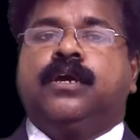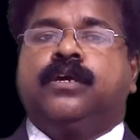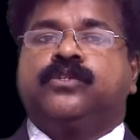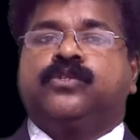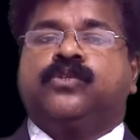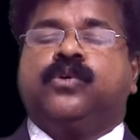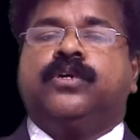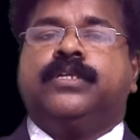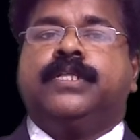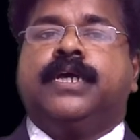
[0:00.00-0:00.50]

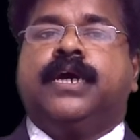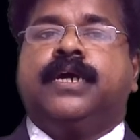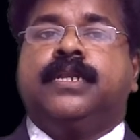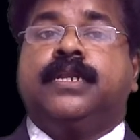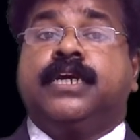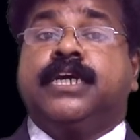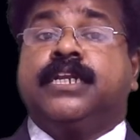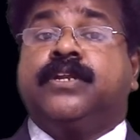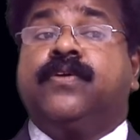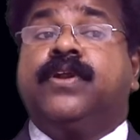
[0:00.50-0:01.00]
so
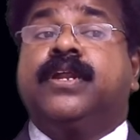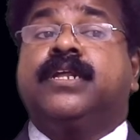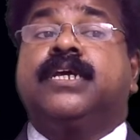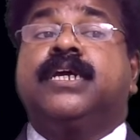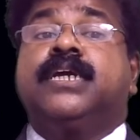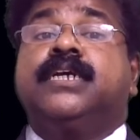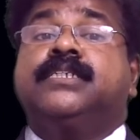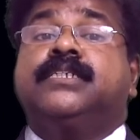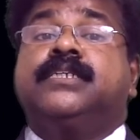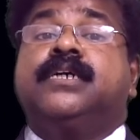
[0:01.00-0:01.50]
that it will
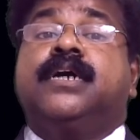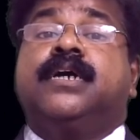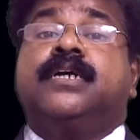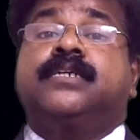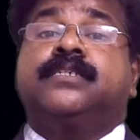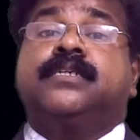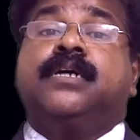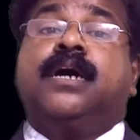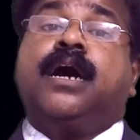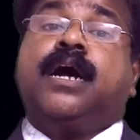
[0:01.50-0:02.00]

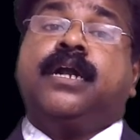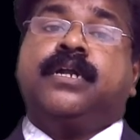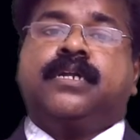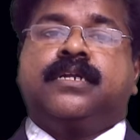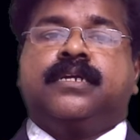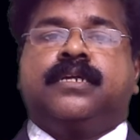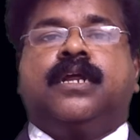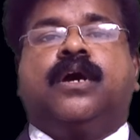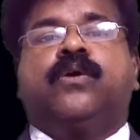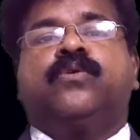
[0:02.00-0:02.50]
recharge the
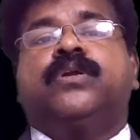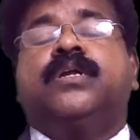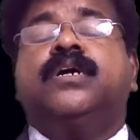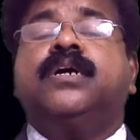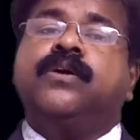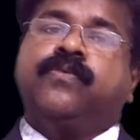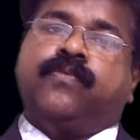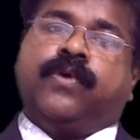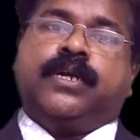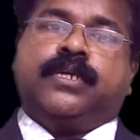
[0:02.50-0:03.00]
underground
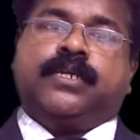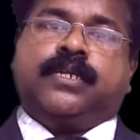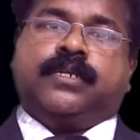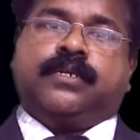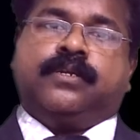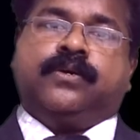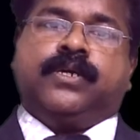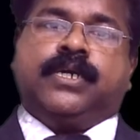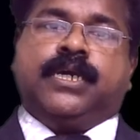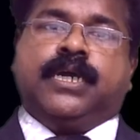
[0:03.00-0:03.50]
water.
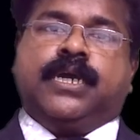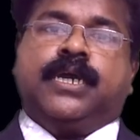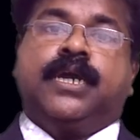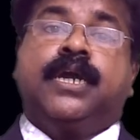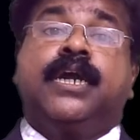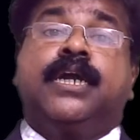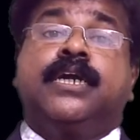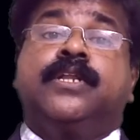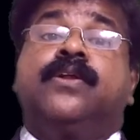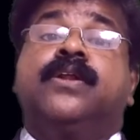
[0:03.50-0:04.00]
Okay,
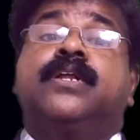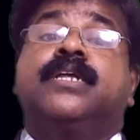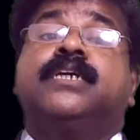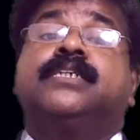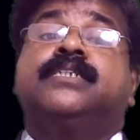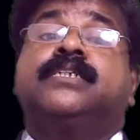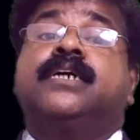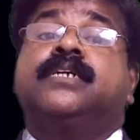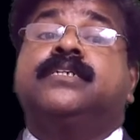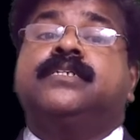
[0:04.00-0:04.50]
it will
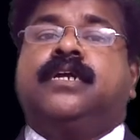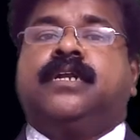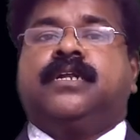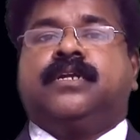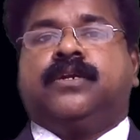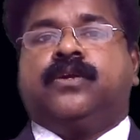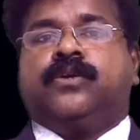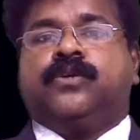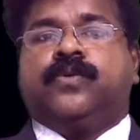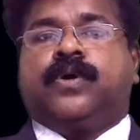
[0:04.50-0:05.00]
recharge the
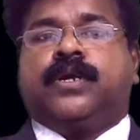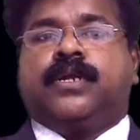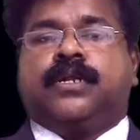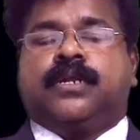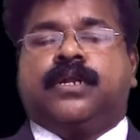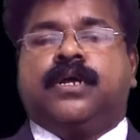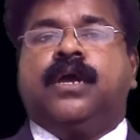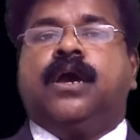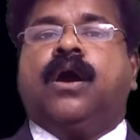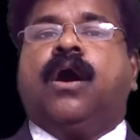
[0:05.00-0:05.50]
underground
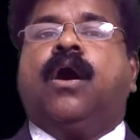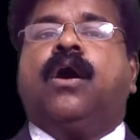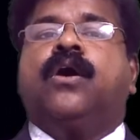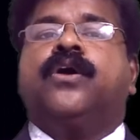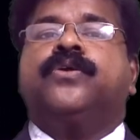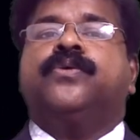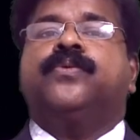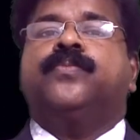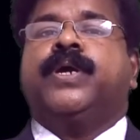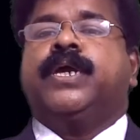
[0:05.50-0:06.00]
water.
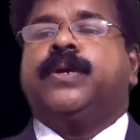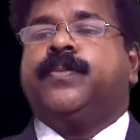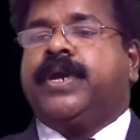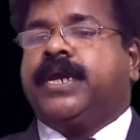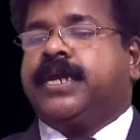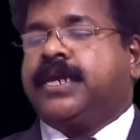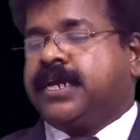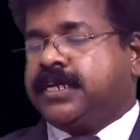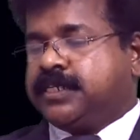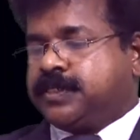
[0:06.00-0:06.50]
Or you may
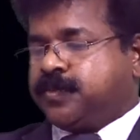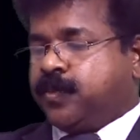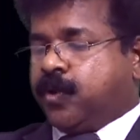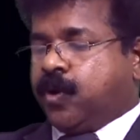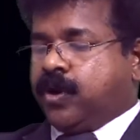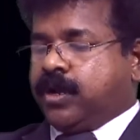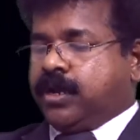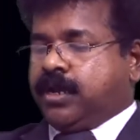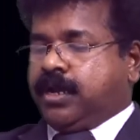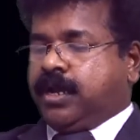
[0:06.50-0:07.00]
make a
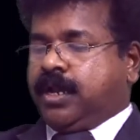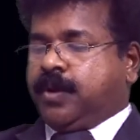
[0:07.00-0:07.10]
small